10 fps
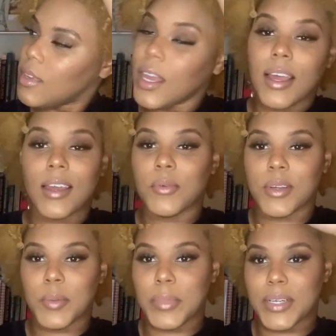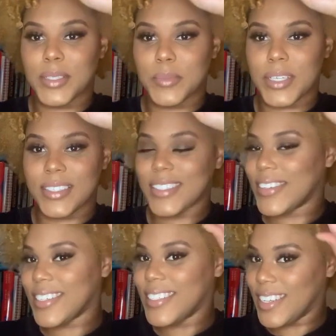I didn't want to embarrass myself
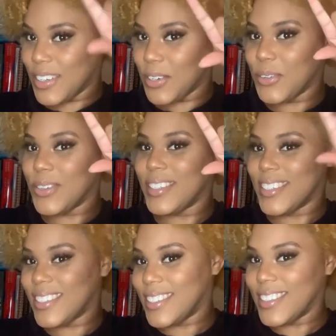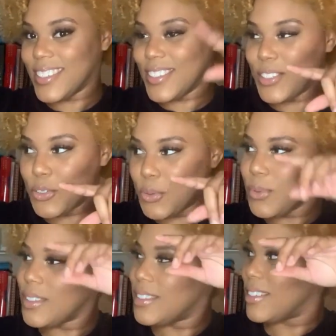because I know this is just new,
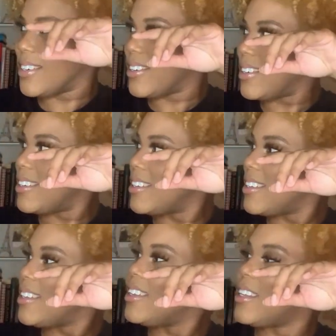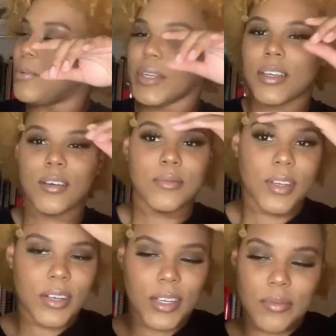so there we go.
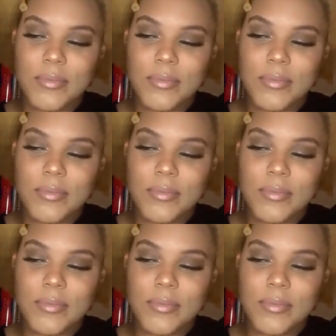Okay.